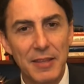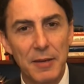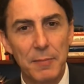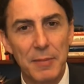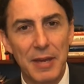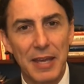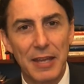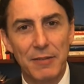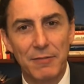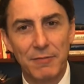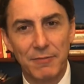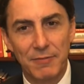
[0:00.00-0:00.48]
them
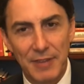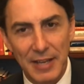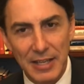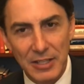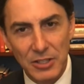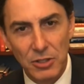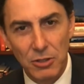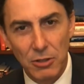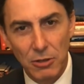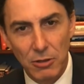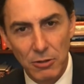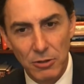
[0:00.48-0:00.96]

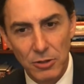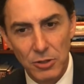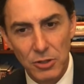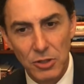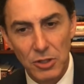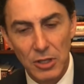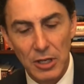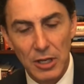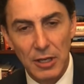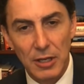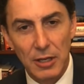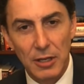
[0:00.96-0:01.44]

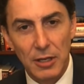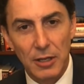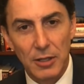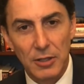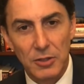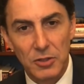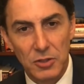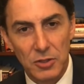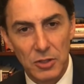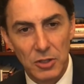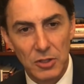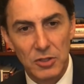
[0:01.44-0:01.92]
investors
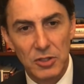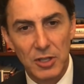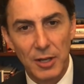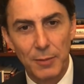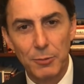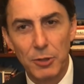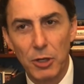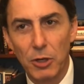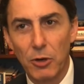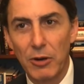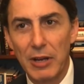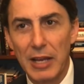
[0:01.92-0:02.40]
to
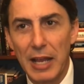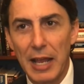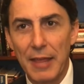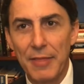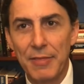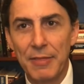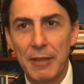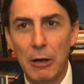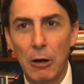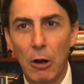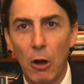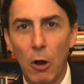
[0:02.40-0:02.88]
some degree
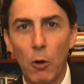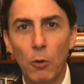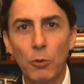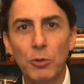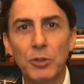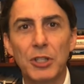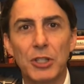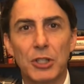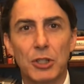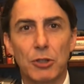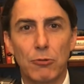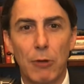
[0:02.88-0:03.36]
in their own
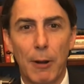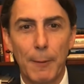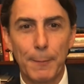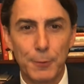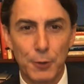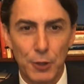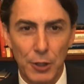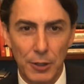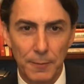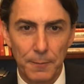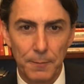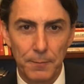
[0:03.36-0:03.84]

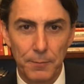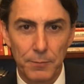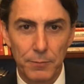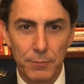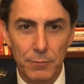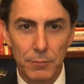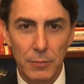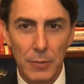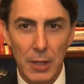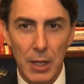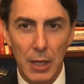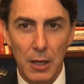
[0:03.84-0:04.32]
disruption.
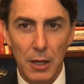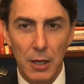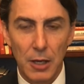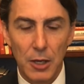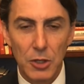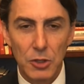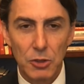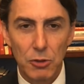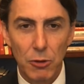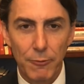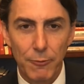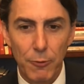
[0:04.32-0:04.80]

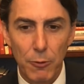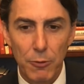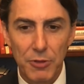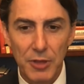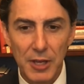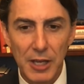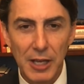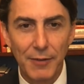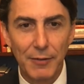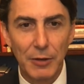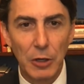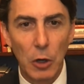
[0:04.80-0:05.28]
So if you
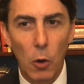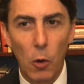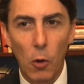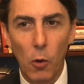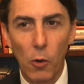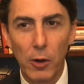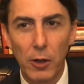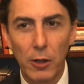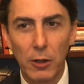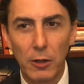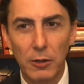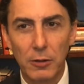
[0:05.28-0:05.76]
think of an
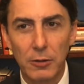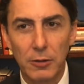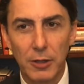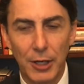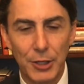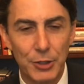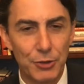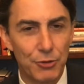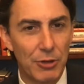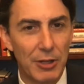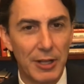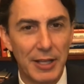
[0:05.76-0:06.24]
oil
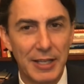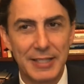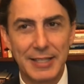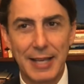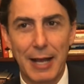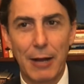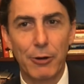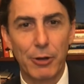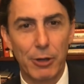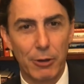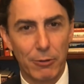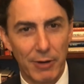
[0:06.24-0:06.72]
country like
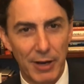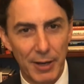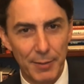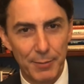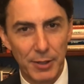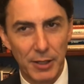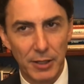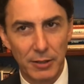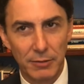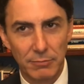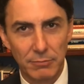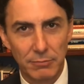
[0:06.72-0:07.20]
Saudi
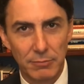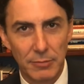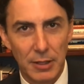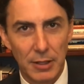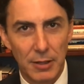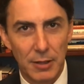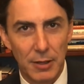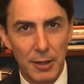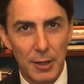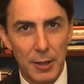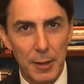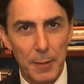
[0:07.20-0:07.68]
Arabia
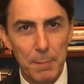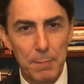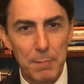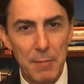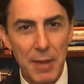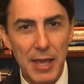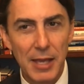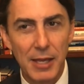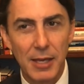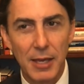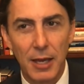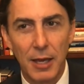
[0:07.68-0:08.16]

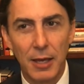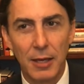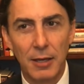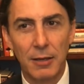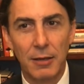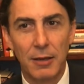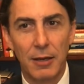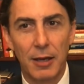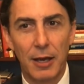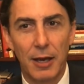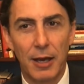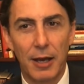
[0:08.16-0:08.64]

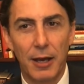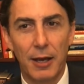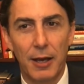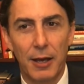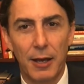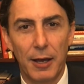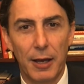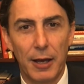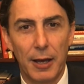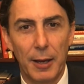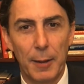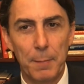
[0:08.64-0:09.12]
making
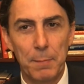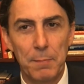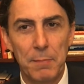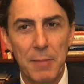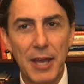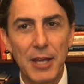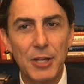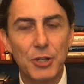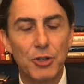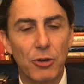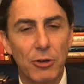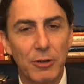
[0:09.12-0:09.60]
a
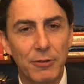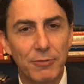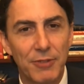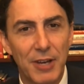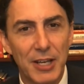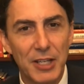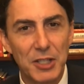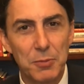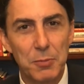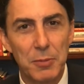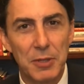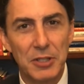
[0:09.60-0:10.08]
major
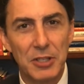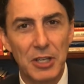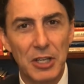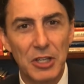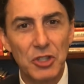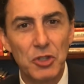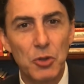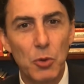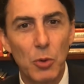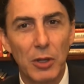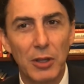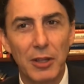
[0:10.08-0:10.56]
investment
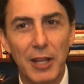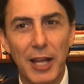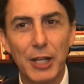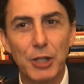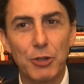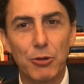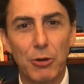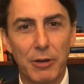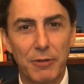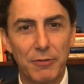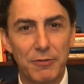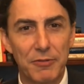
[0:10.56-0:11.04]
into
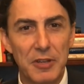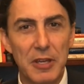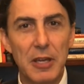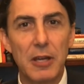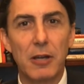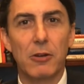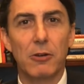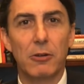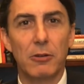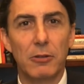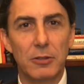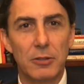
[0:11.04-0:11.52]
electric
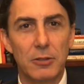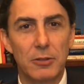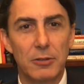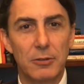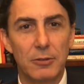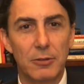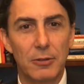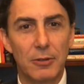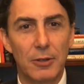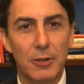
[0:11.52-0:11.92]
vehicles,